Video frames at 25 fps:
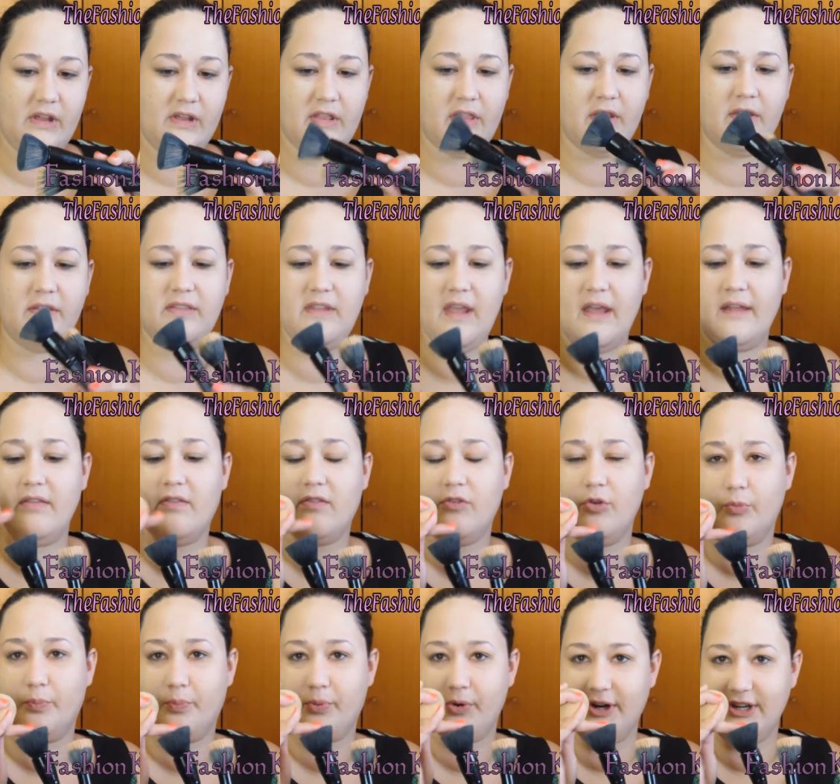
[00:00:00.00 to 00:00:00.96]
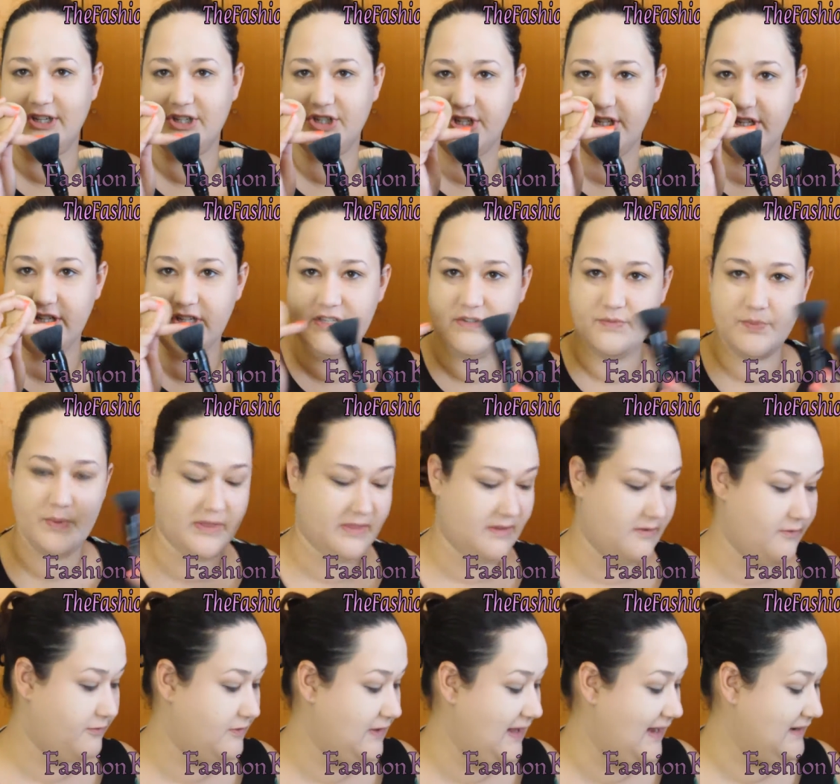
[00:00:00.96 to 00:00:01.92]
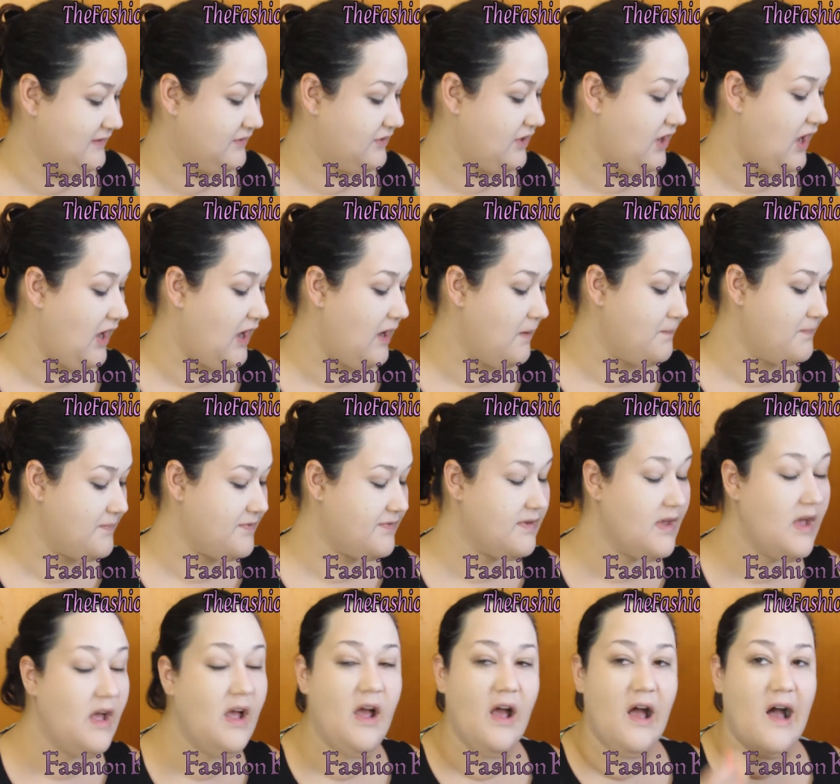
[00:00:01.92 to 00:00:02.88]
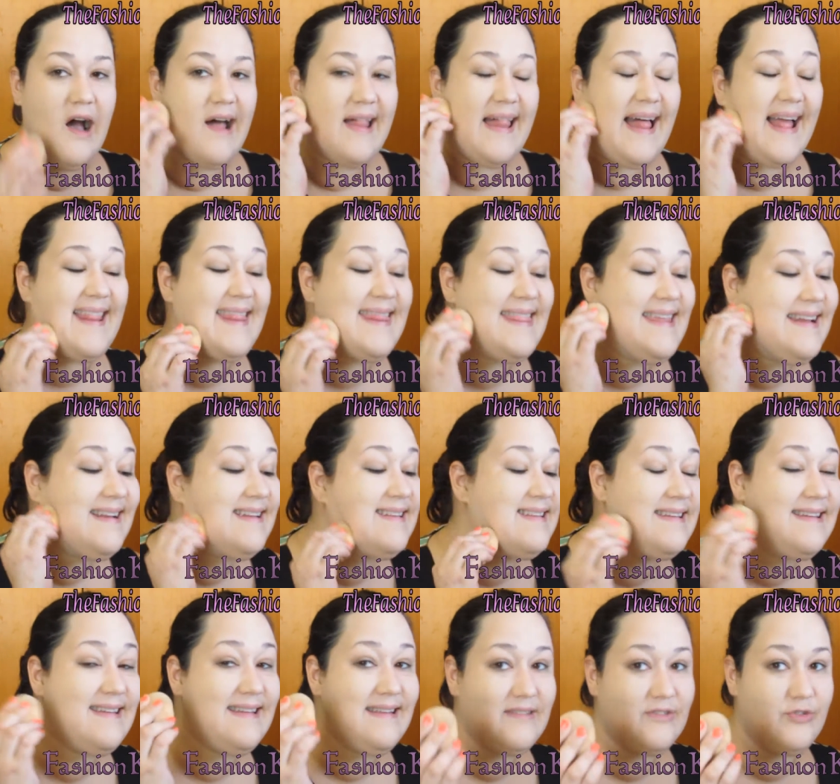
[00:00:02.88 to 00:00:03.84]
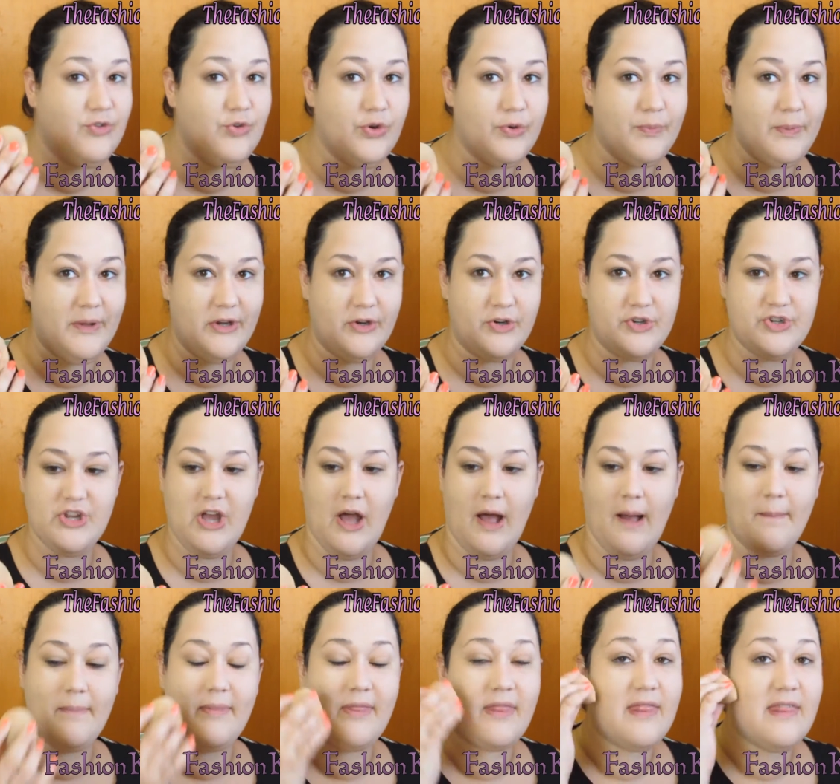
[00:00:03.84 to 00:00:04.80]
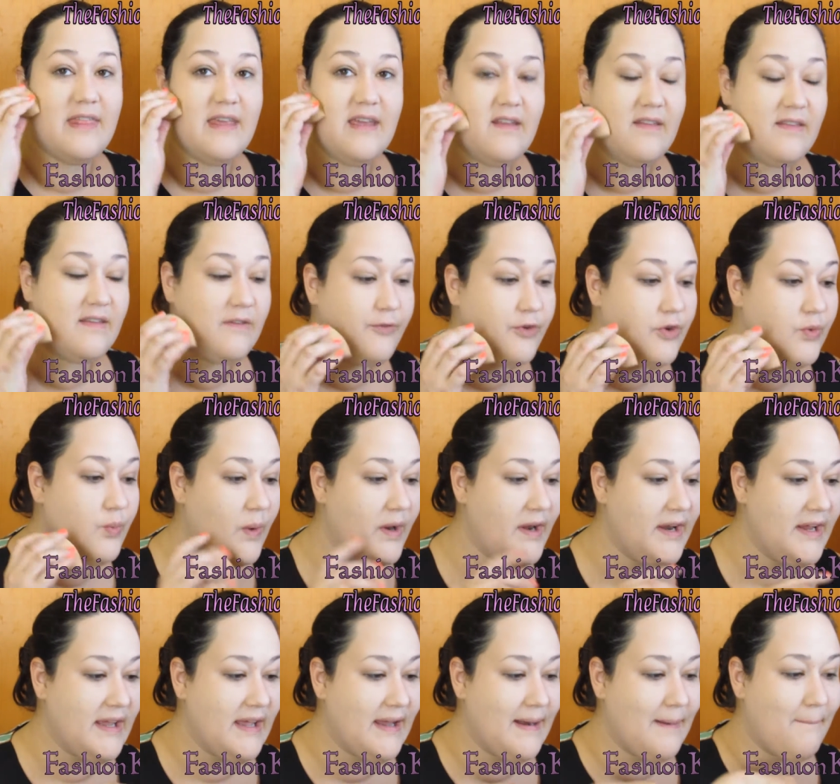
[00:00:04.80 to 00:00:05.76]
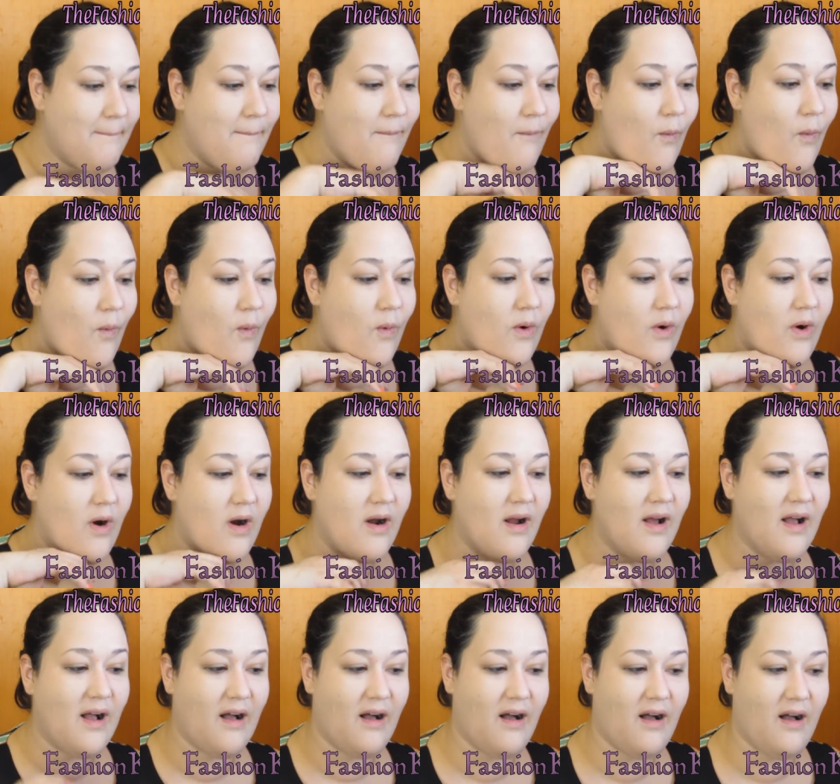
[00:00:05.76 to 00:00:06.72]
denser brushes with the flat tops. I think these do a better job. This, if you want to get a more